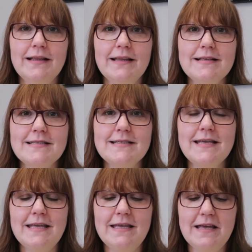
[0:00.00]
Let's
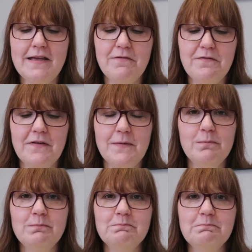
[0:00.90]
see if
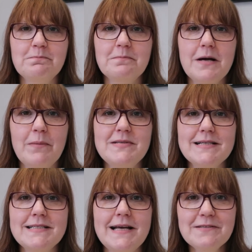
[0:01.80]
I'm
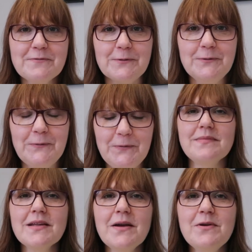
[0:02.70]
successful.
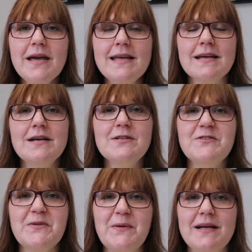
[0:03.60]
Okay,
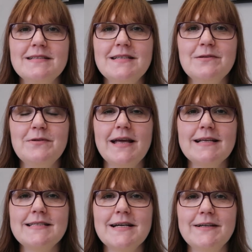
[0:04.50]
so until
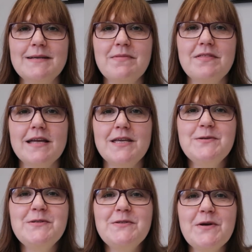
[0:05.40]
next time, thank
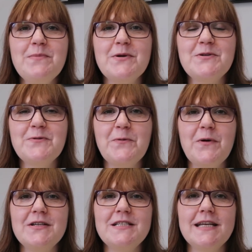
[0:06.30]
you so much for
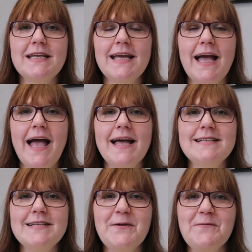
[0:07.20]
watching,
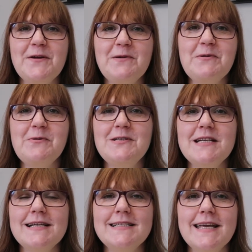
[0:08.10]
and hopefully we will
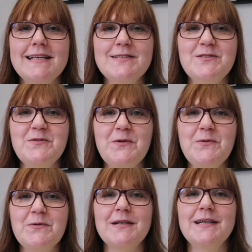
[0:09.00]
chat again
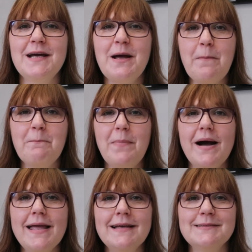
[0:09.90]
soon.
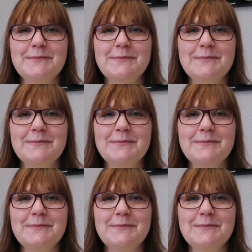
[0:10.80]
Bye.